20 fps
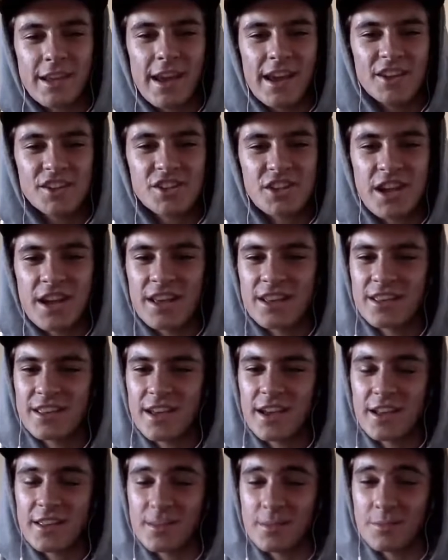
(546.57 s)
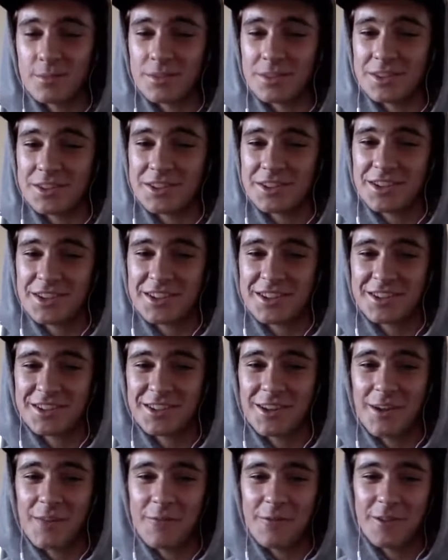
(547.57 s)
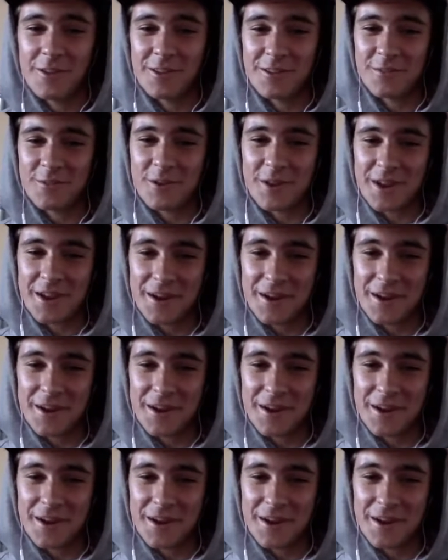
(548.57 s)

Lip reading: Jordan Sanchez had some sick stuff.